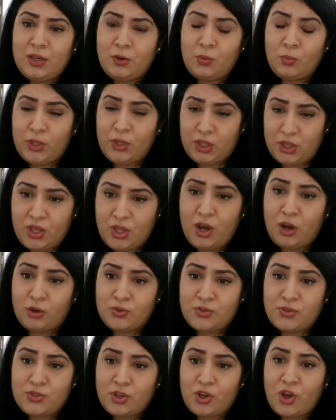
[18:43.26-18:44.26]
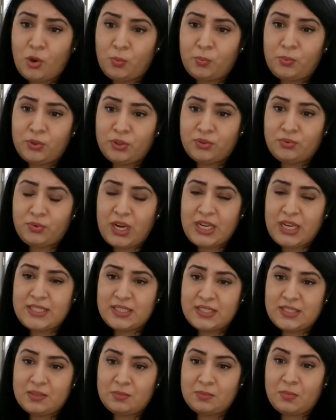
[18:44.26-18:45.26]
with
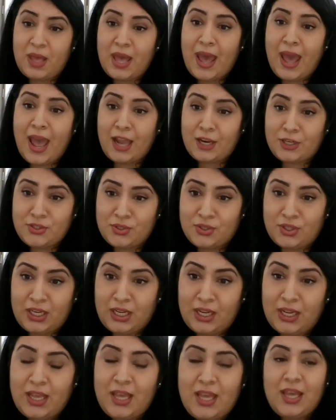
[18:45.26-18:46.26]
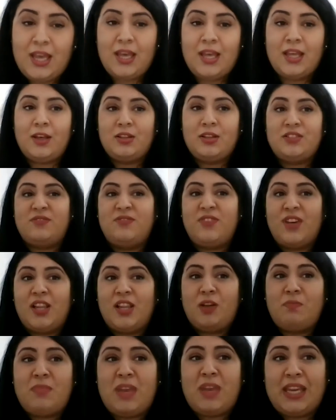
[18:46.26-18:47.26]
racism, actually,
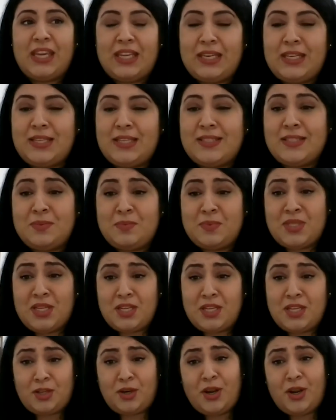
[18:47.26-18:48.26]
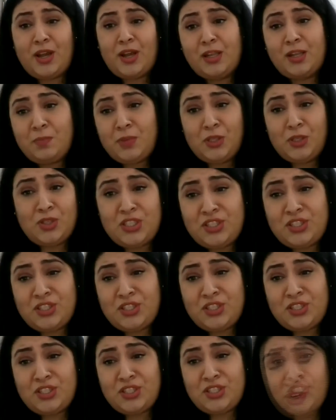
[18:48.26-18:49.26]
develop mechanisms that are helping you achieve
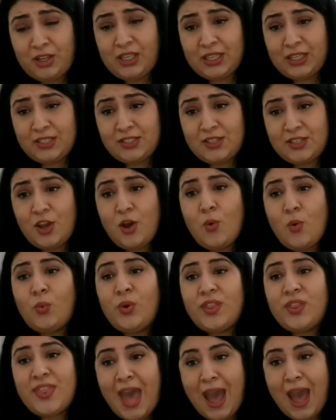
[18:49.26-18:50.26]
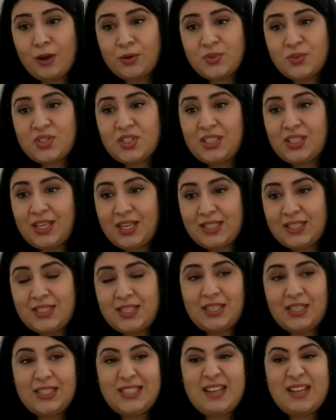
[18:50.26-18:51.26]
your target without
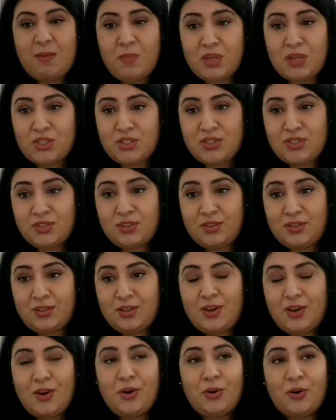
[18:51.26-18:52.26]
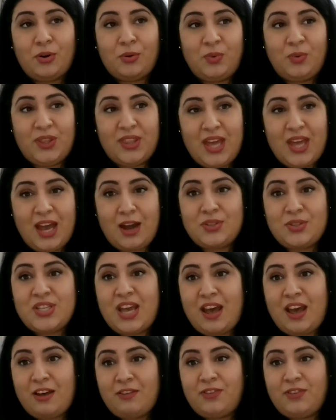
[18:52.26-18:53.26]
getting damaged or without
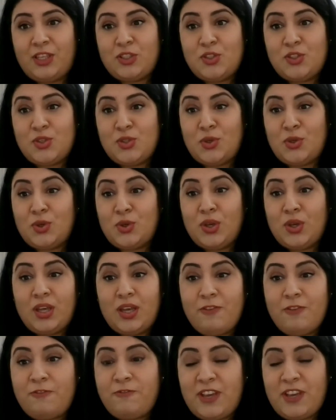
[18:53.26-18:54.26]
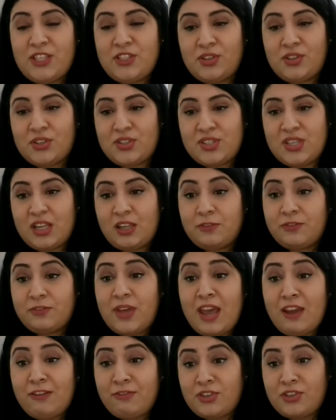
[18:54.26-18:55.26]
having to fix yourself
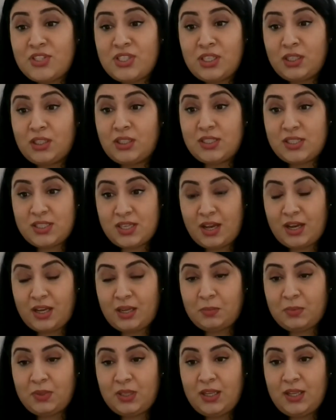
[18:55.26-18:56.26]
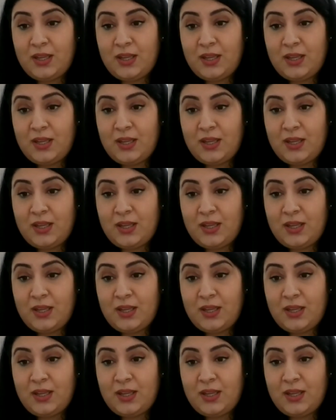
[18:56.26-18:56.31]
every single time.